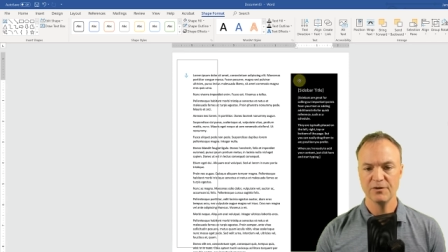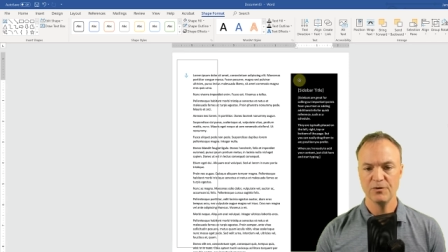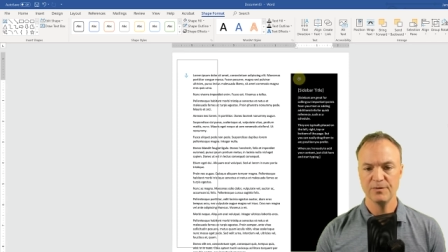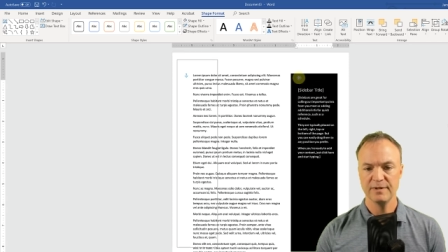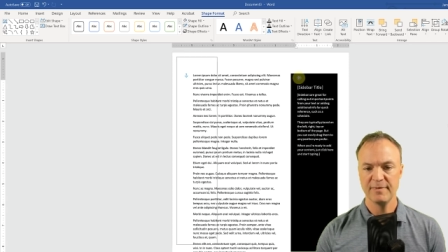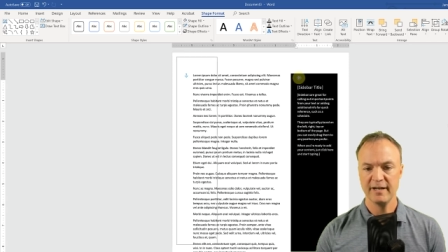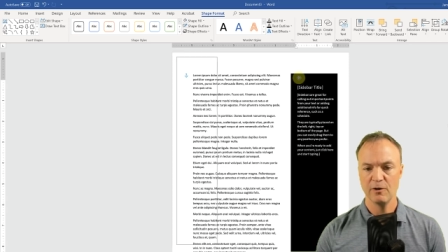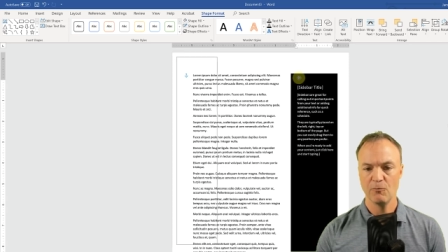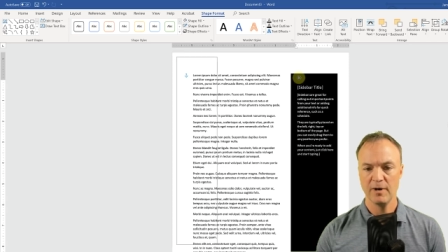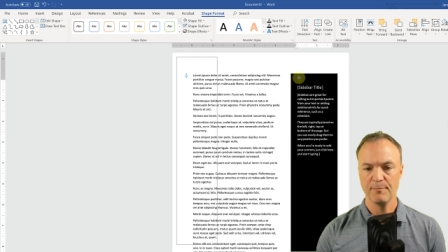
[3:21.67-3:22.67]
So
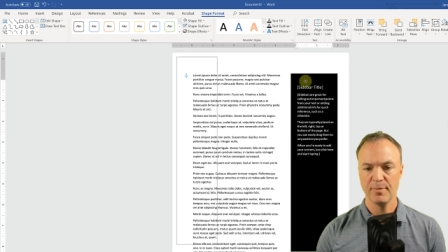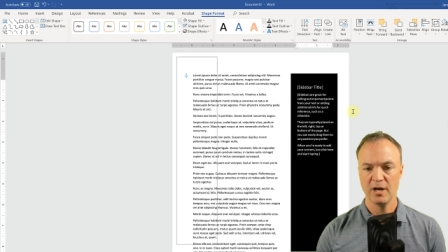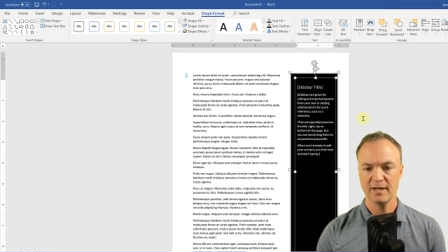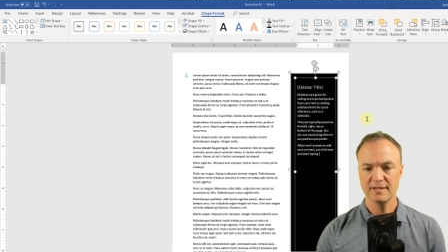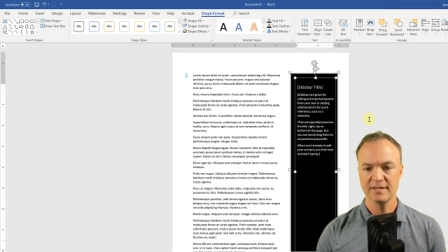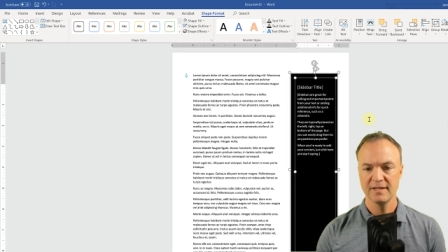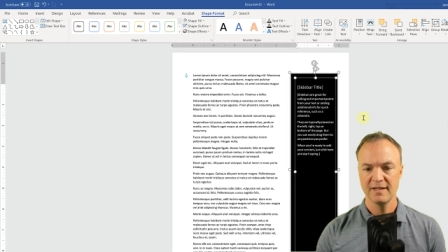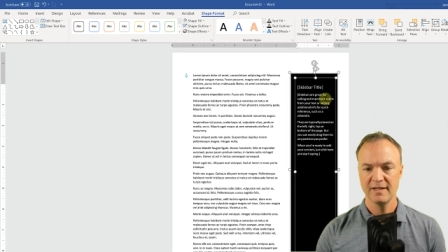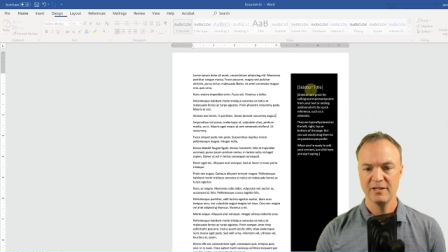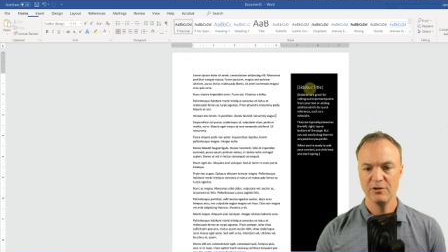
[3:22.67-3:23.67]
depending on what box
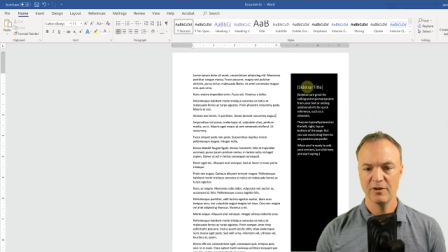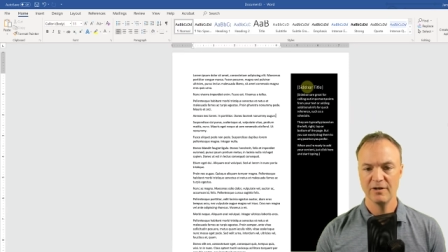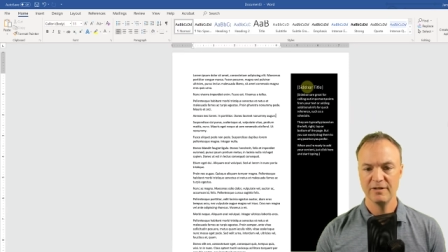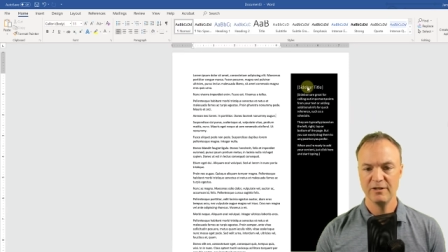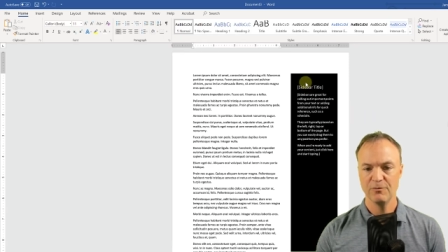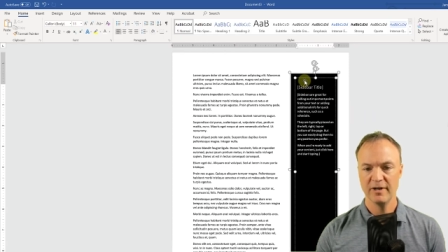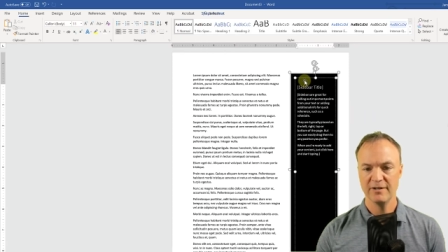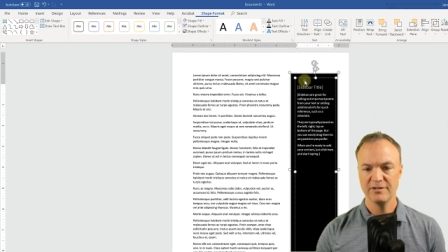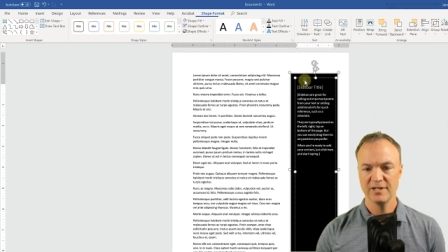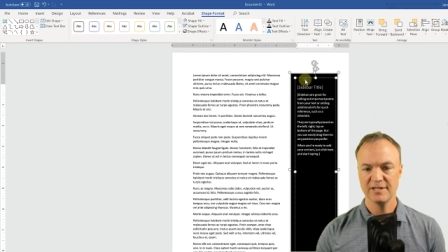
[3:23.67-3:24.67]
you want
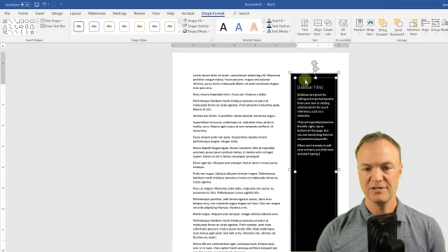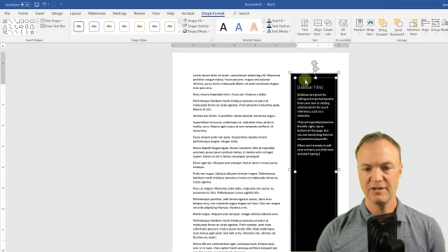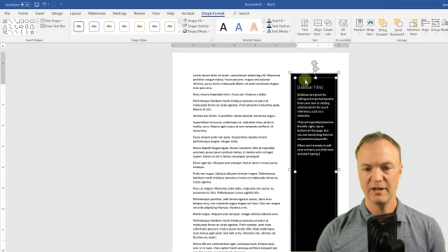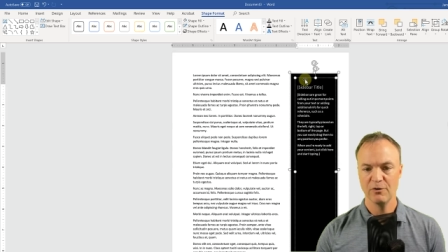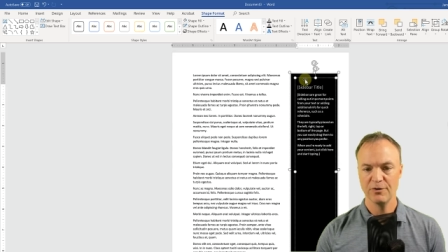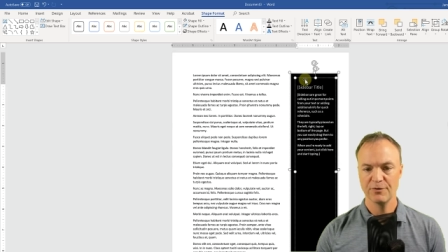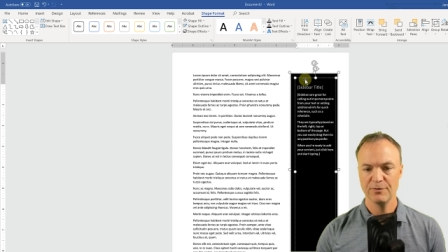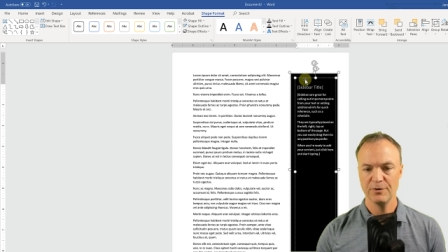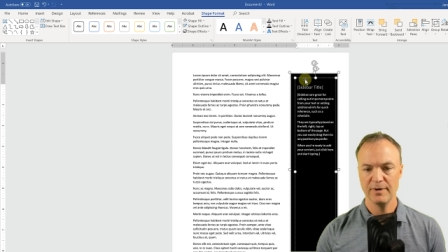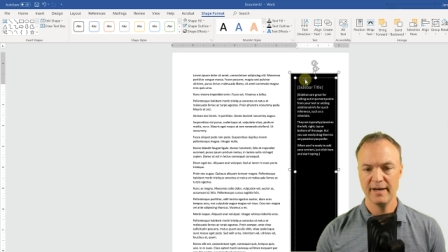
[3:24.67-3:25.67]
to adjust, you can go
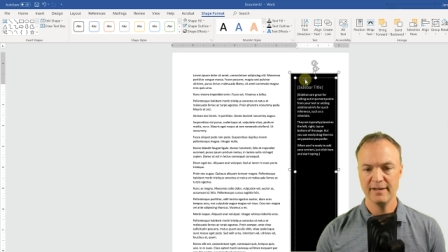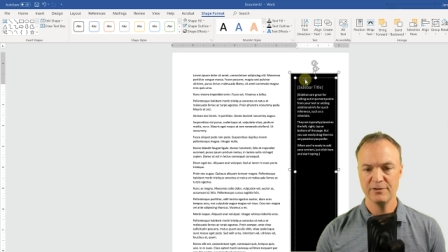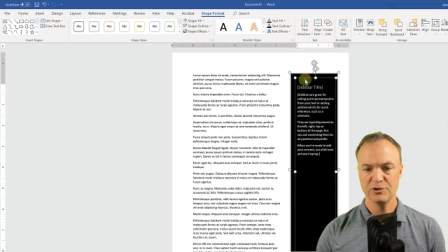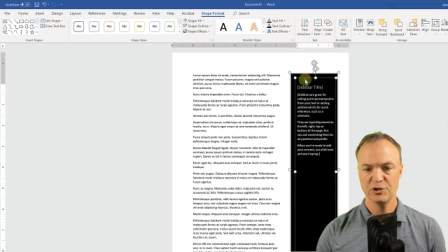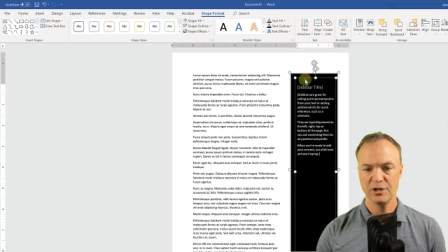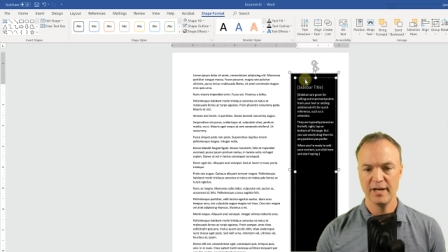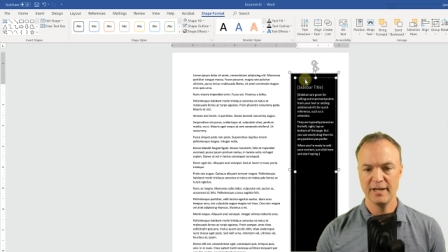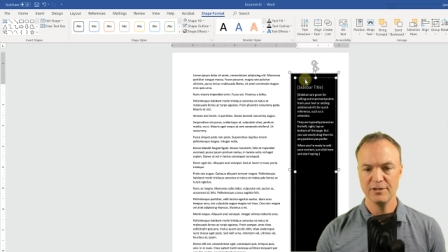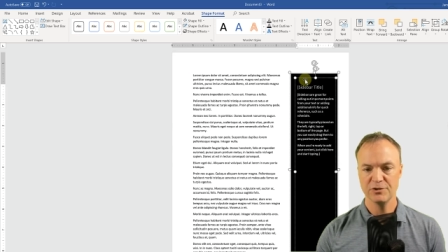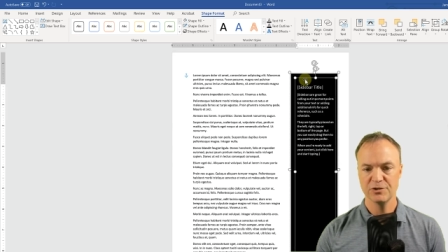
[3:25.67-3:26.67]
through and
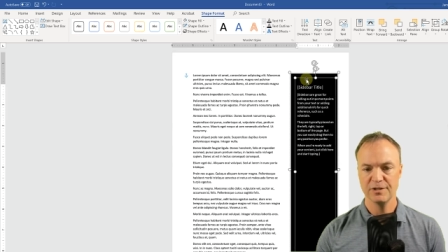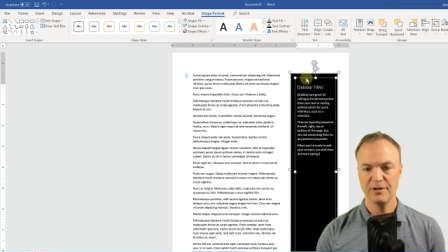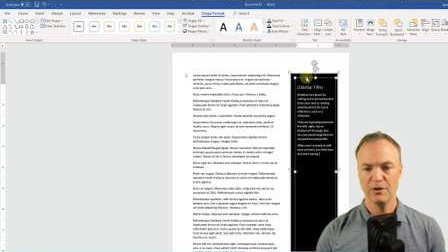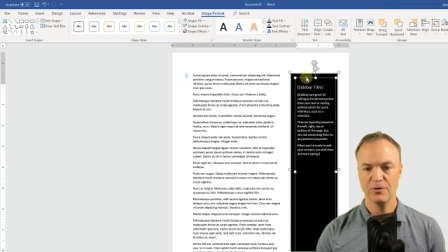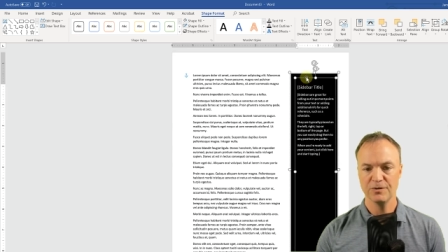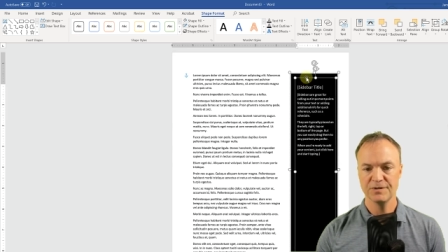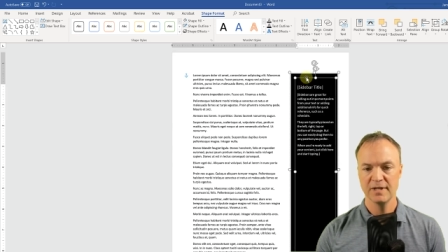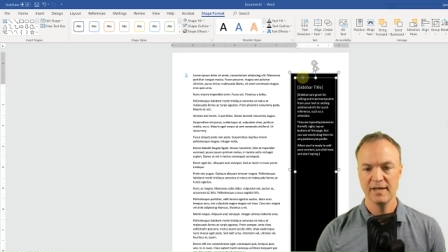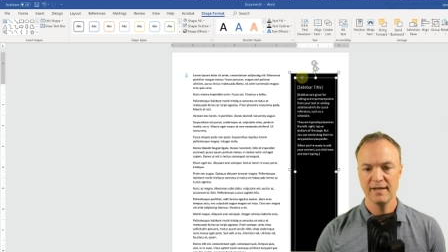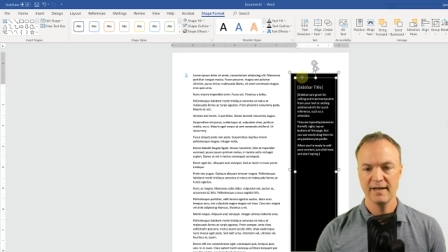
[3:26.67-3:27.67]
change
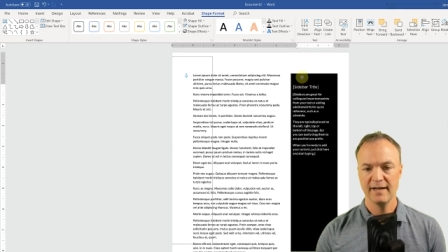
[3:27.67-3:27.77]
those